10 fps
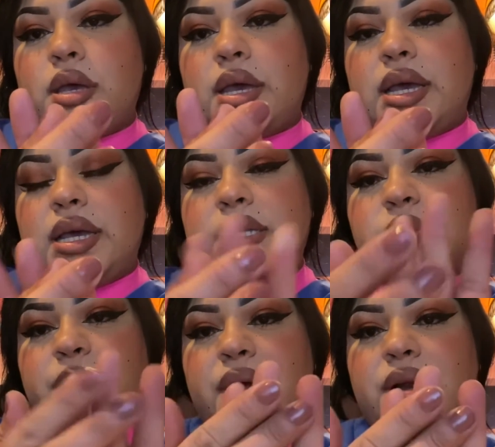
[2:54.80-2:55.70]
is
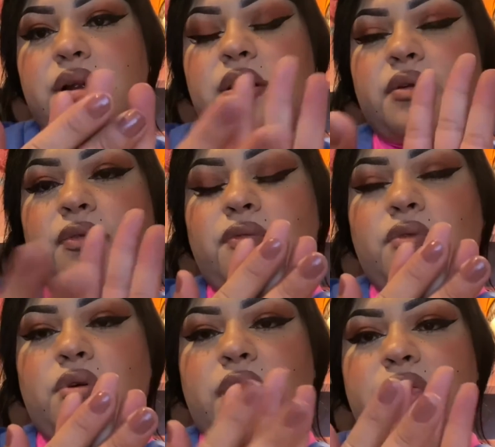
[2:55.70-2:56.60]
better
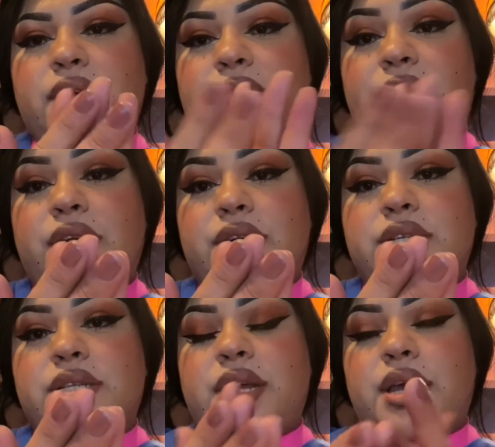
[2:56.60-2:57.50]
for the finger
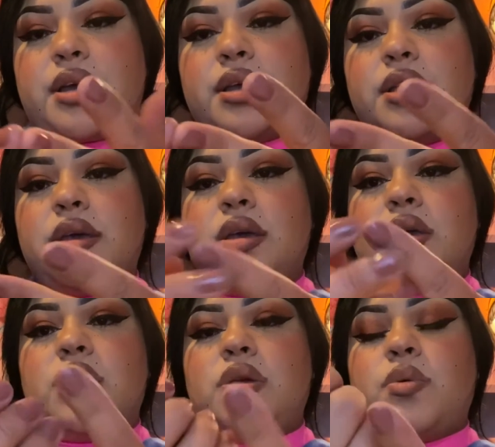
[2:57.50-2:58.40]
stick.
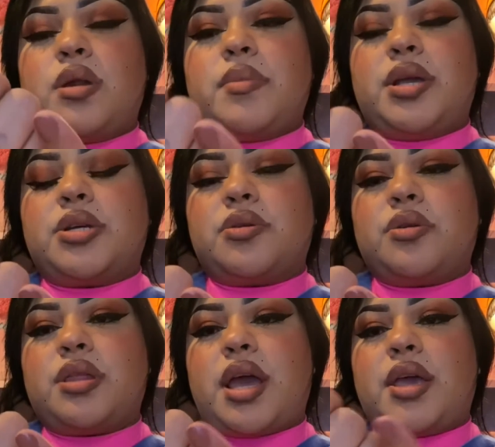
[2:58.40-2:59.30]
You want to make
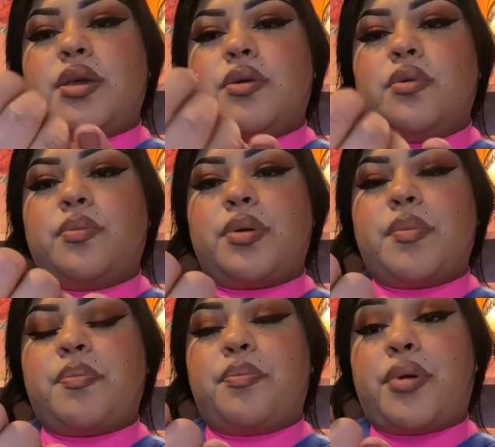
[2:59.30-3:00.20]
sure that you
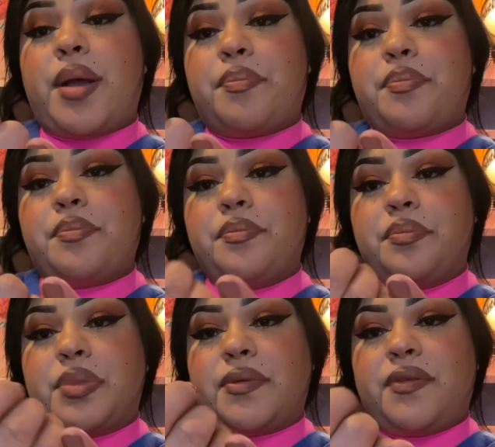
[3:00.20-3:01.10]
prep
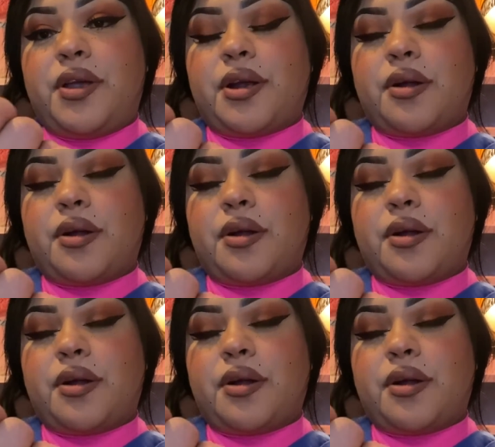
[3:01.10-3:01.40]
the finger,